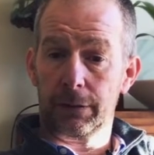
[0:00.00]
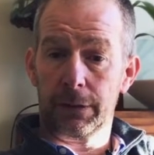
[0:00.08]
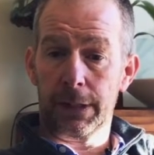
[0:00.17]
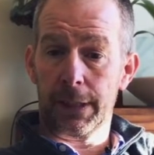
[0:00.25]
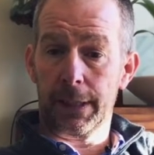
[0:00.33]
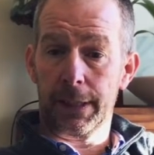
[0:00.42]

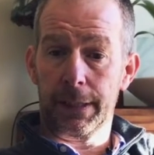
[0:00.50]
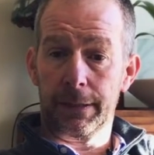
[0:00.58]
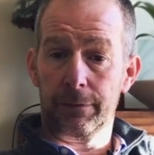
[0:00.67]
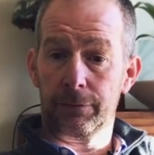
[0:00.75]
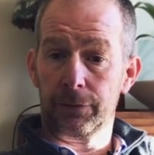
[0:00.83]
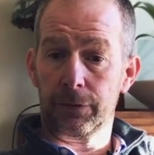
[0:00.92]

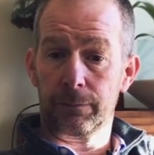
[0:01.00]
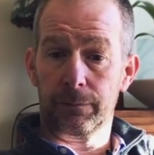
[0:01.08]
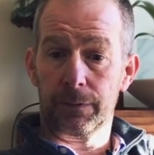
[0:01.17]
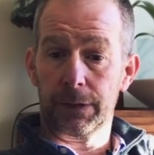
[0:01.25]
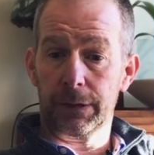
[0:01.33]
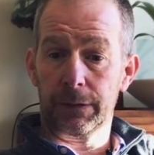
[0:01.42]
from
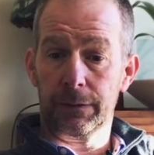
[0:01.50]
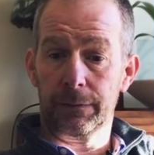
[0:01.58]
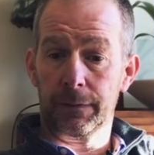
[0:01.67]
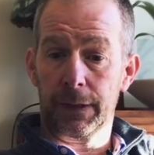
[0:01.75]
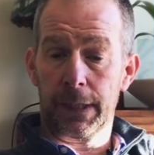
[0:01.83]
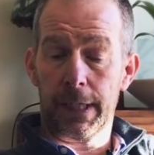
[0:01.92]
the
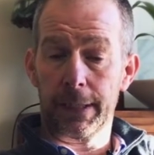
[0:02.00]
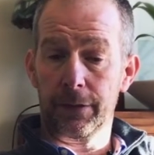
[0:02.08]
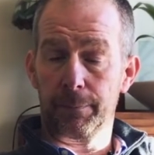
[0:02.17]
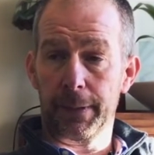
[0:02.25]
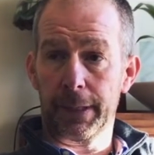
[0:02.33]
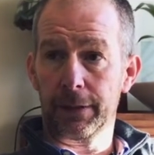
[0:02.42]
high
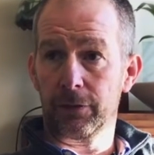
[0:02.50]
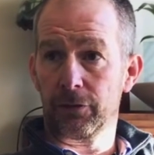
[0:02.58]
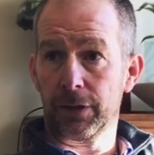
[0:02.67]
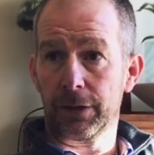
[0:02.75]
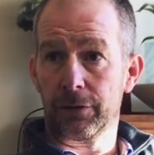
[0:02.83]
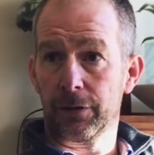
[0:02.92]

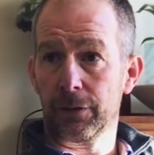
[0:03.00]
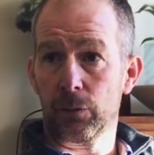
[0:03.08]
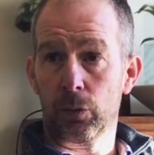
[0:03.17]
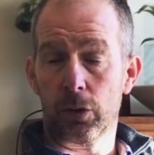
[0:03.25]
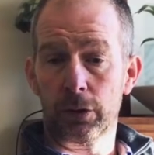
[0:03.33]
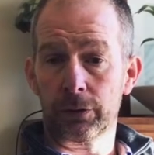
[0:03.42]
dependency to the
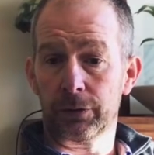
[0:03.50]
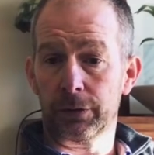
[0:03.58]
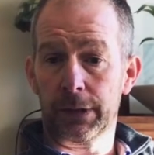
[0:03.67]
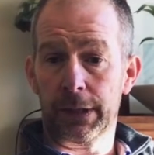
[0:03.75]
ward.